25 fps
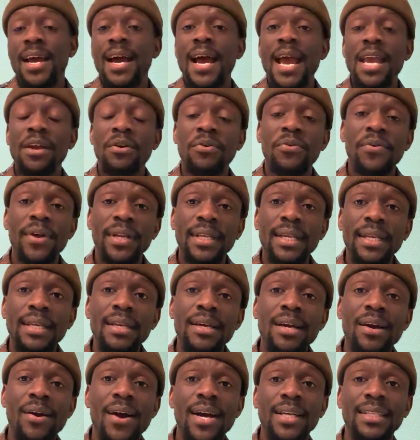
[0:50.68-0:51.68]
I created
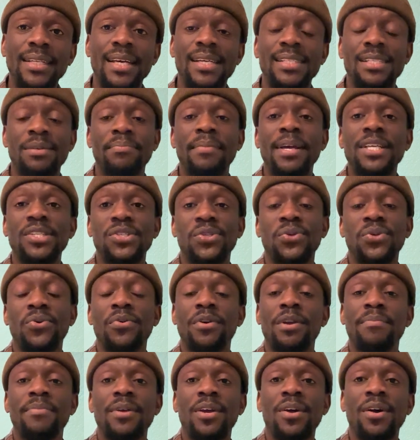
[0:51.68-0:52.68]
the characters in my
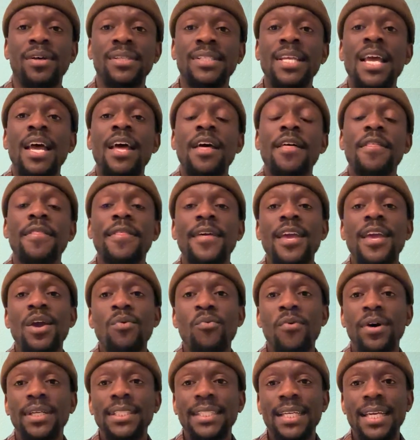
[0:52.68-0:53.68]
story because they
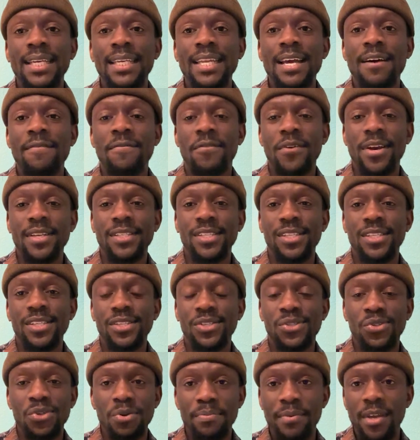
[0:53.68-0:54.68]
wanted their
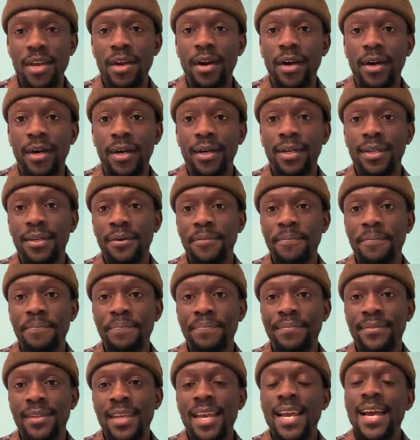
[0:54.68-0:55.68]
voices to be heard.
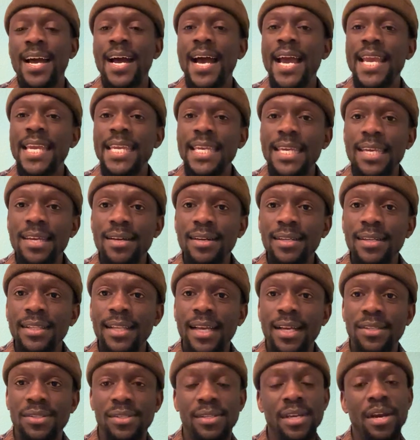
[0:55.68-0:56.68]
I
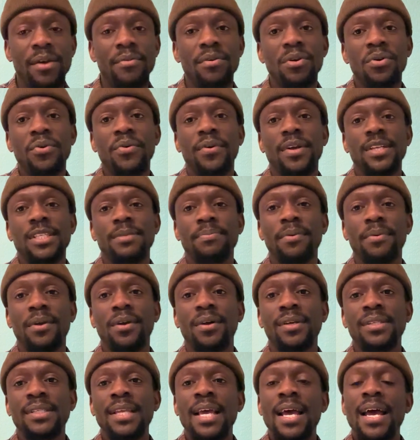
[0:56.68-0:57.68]
yielded to their requests
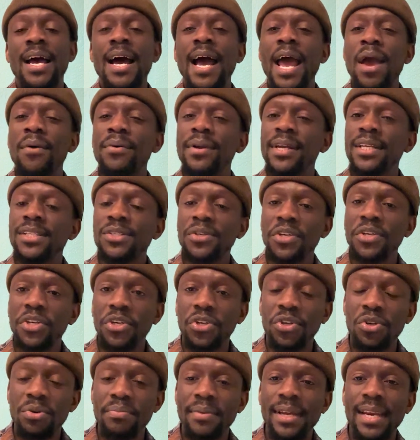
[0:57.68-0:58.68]
because I wanted to
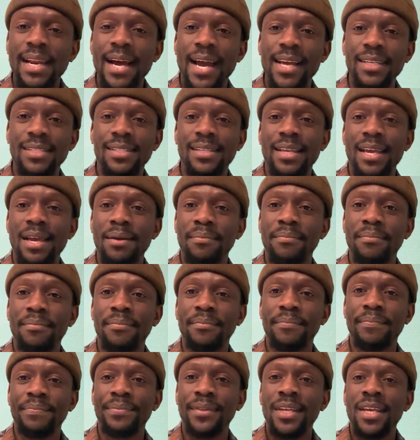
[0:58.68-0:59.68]
humanize
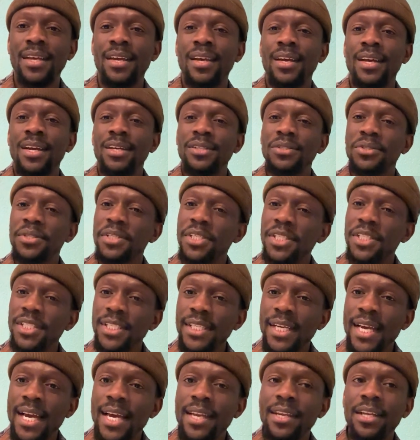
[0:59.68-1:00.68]
them, to
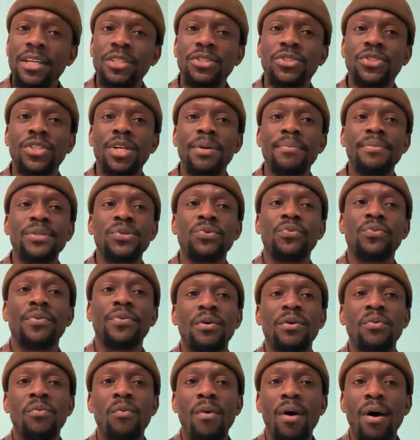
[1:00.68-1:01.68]
share their dreams
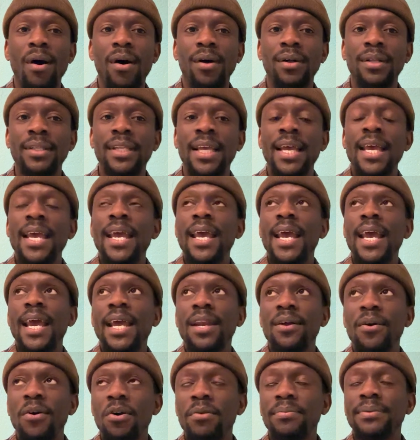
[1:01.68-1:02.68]
world
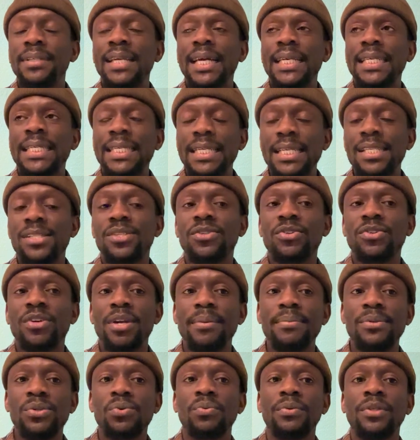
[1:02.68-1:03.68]
and hope that these
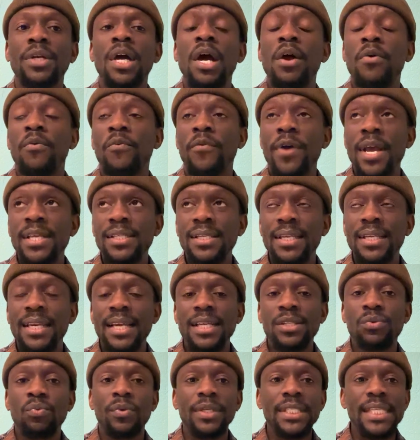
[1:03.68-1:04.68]
dreams would
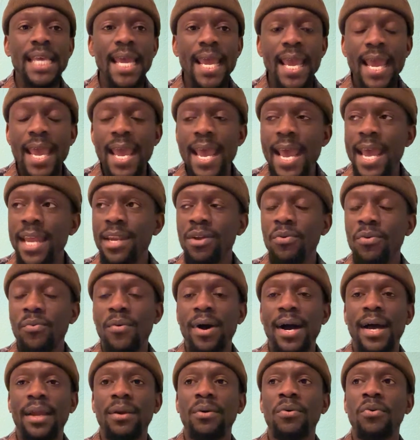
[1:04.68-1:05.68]
resonate with
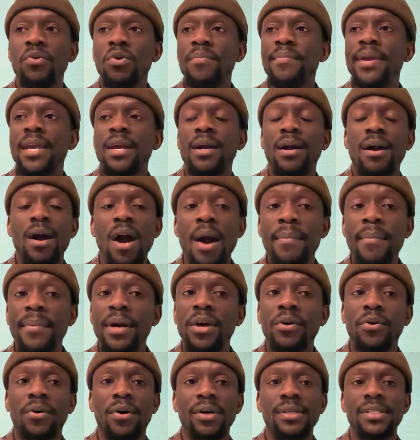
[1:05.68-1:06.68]
anyone who may come
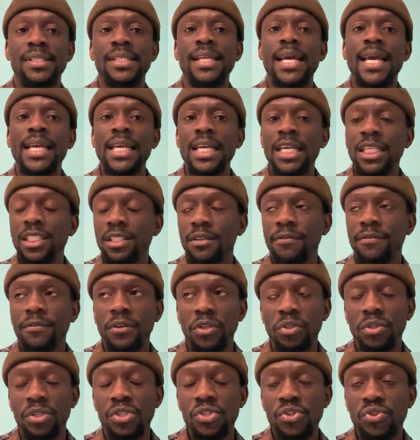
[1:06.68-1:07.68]
across their
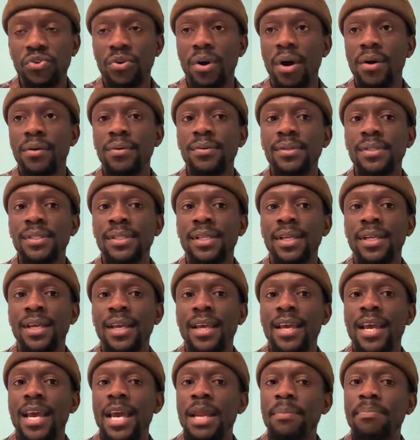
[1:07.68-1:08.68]
individual struggles
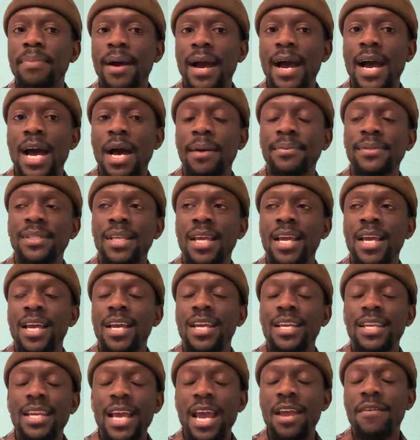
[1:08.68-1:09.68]
and perhaps
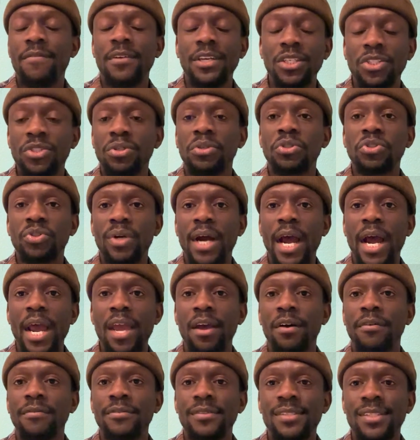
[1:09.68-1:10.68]
their eventual
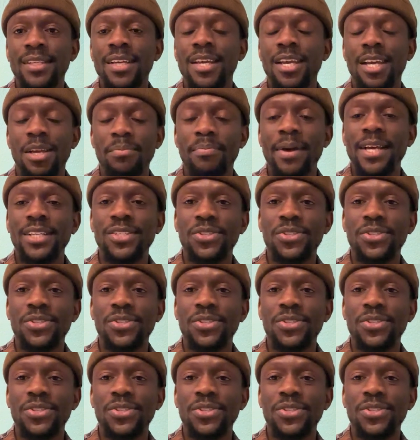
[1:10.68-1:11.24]
triumphs in my